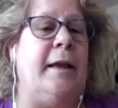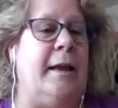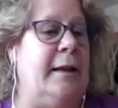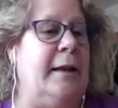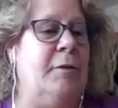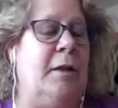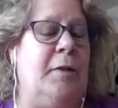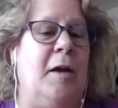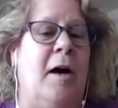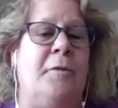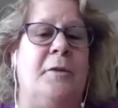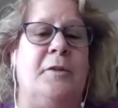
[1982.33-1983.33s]
And even in the
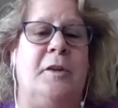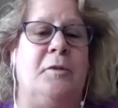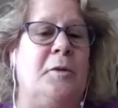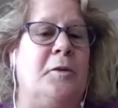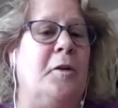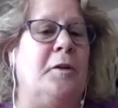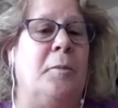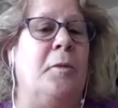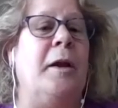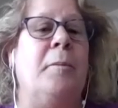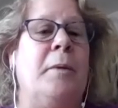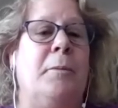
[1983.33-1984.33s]
office, as we start to
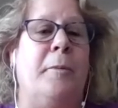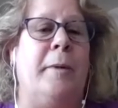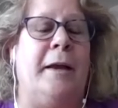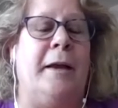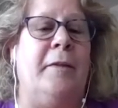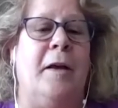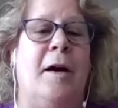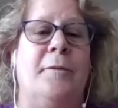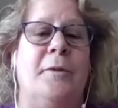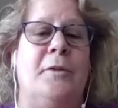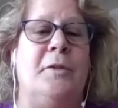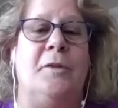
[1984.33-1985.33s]
bring people back in the
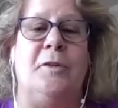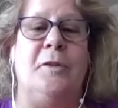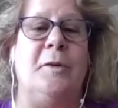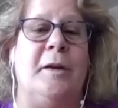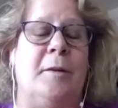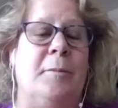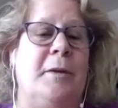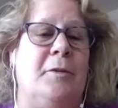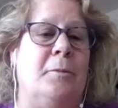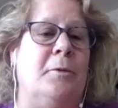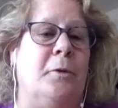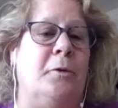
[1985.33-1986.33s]
office, there's still going to be
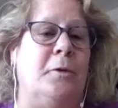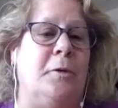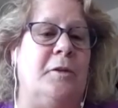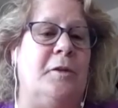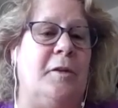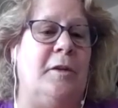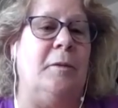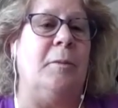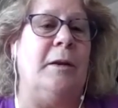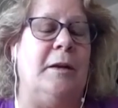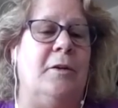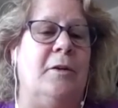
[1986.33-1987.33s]
some social distancing
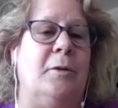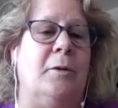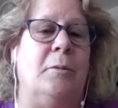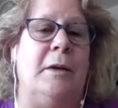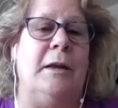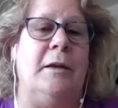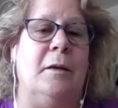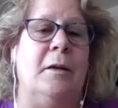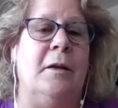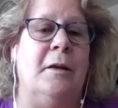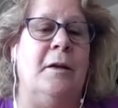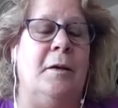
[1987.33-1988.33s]
we need to do, and we need to
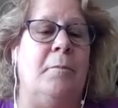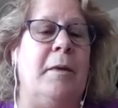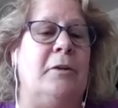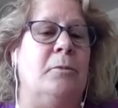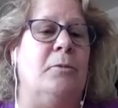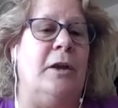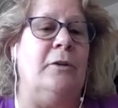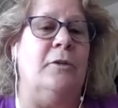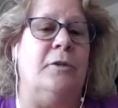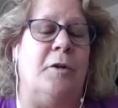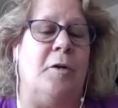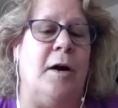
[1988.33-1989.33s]
make some
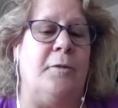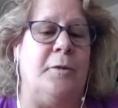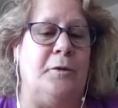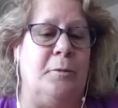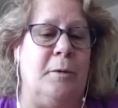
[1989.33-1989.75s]
changes in our office.